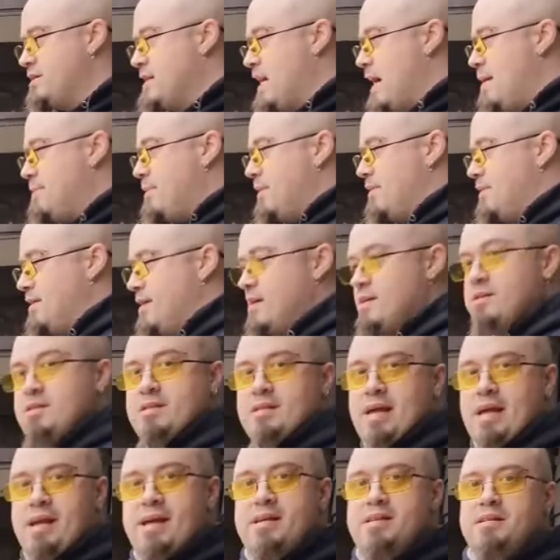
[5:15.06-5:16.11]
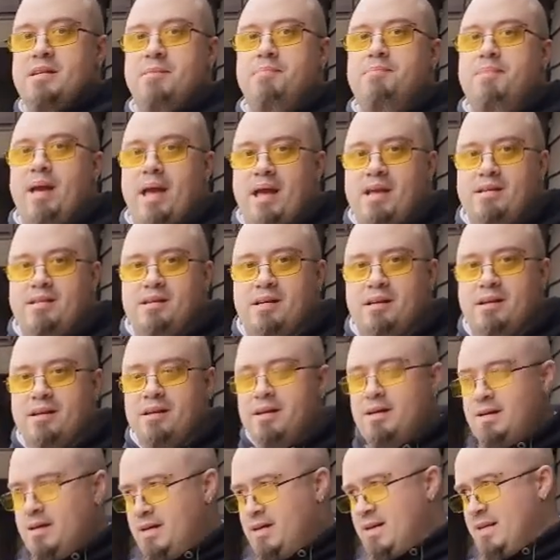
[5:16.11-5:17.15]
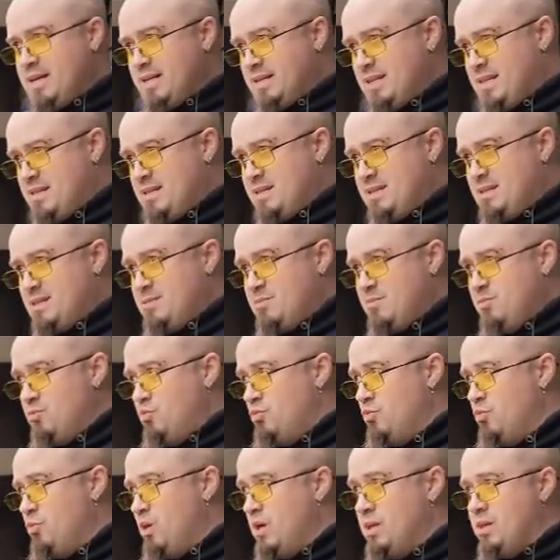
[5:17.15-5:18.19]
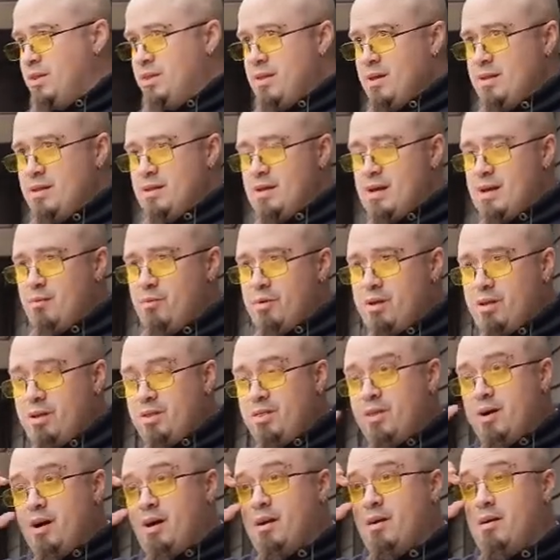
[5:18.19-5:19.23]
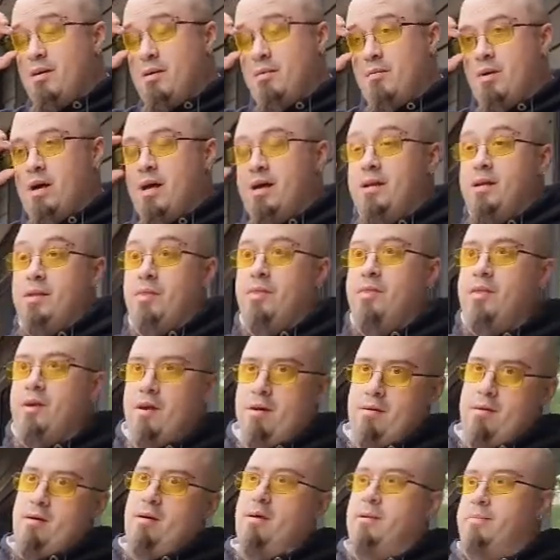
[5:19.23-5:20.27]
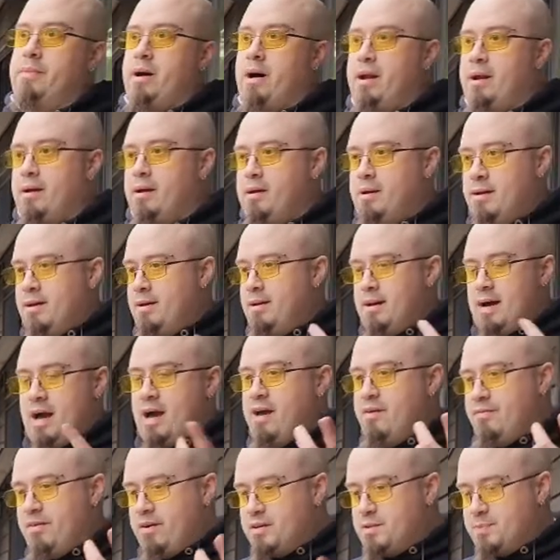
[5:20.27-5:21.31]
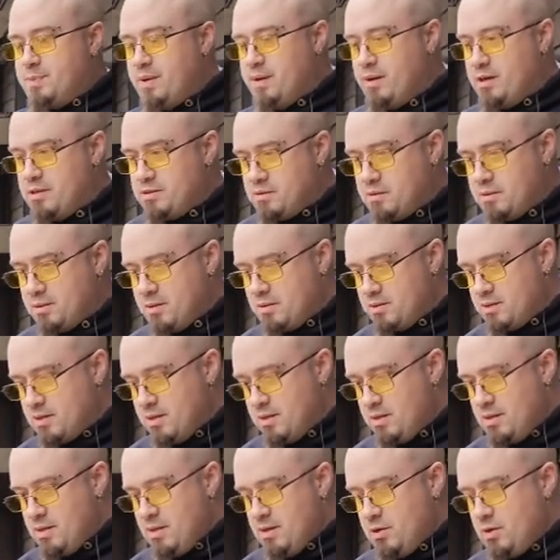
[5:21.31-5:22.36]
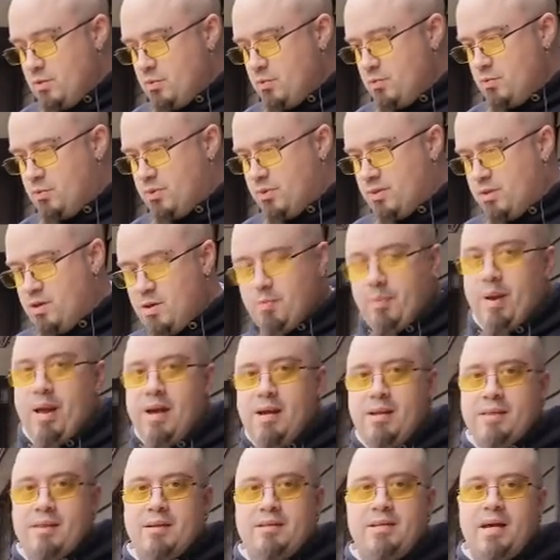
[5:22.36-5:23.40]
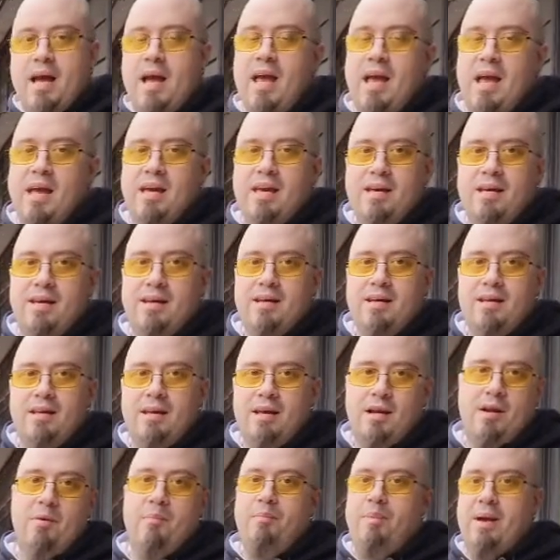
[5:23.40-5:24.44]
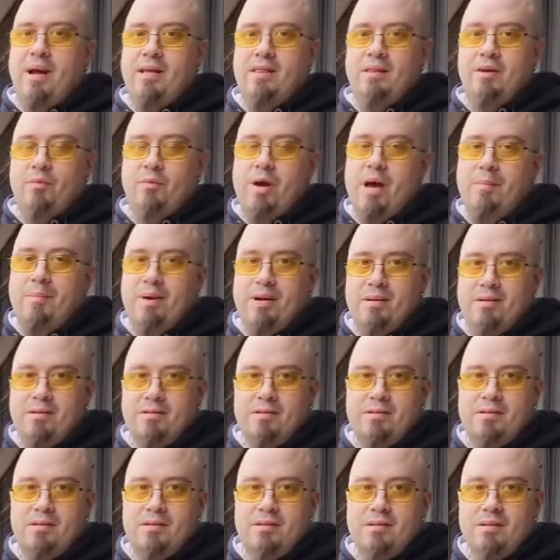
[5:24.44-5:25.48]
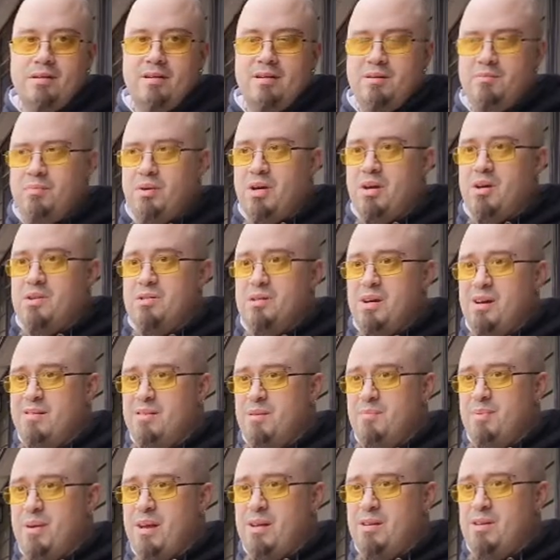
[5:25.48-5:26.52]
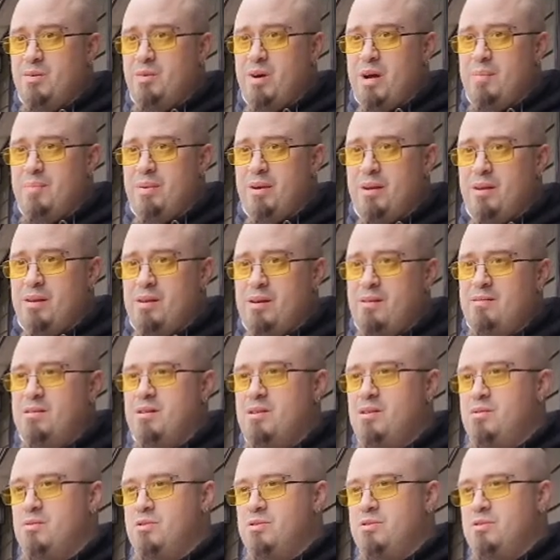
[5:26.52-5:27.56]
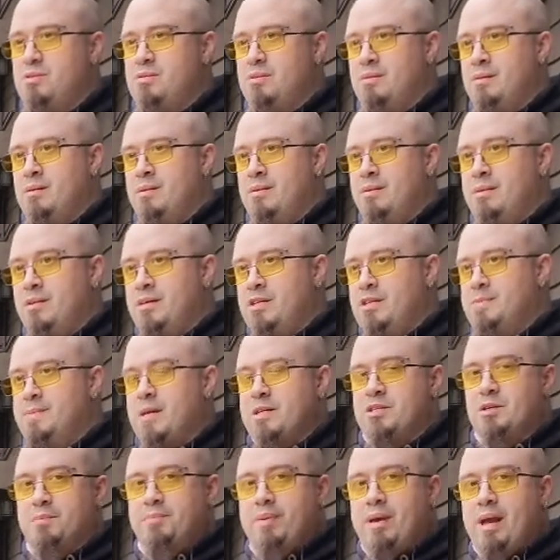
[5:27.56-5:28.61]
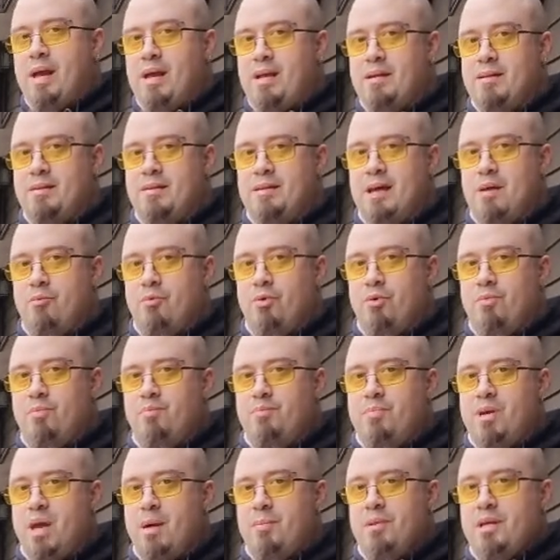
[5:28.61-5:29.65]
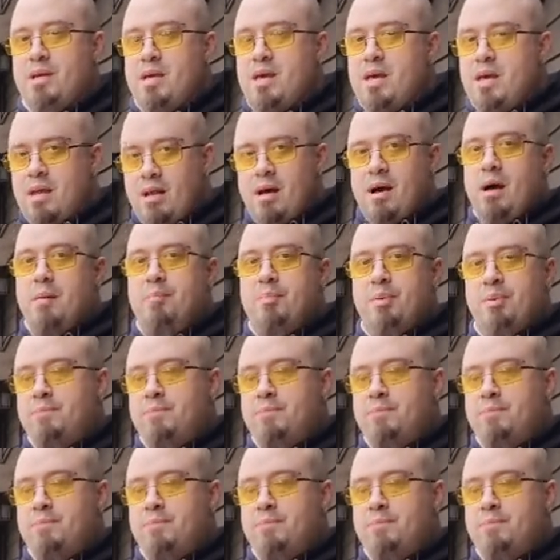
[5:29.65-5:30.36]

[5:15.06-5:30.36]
top of this that isn't painted, and that's one thing that I really thought hard, well, I didn't think hard about it. I have experience with this. You paint the tank, you don't paint the weapons, because you have to paint a weapon, you have to use special paint that will be able to heat up.